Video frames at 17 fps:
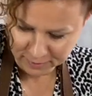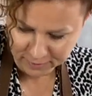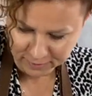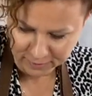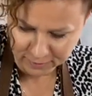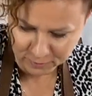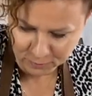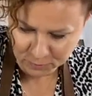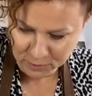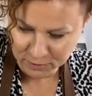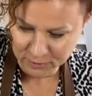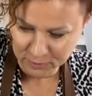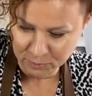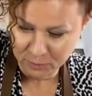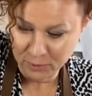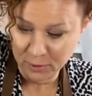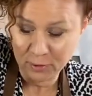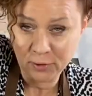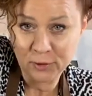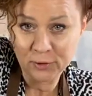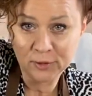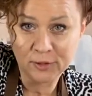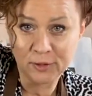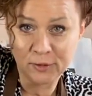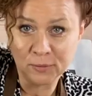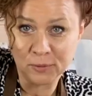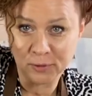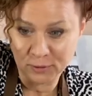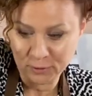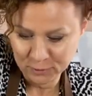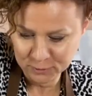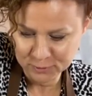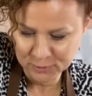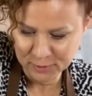what
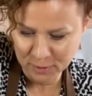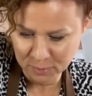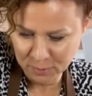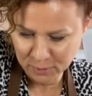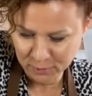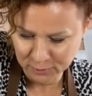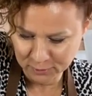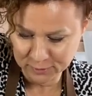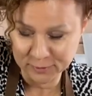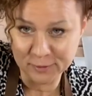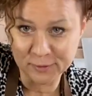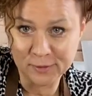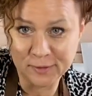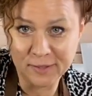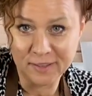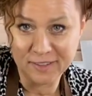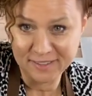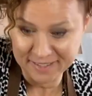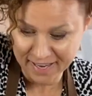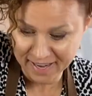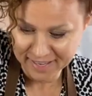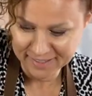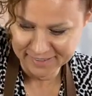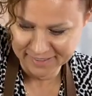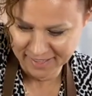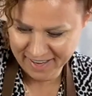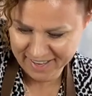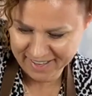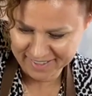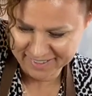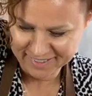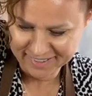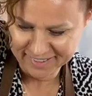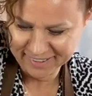ruskie pierogi taste like.
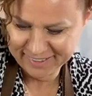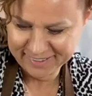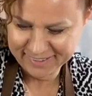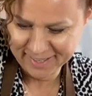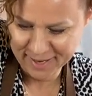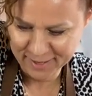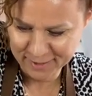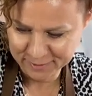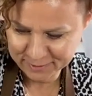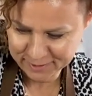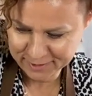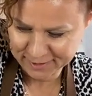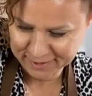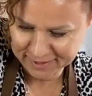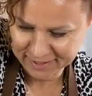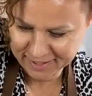It's kind of weird.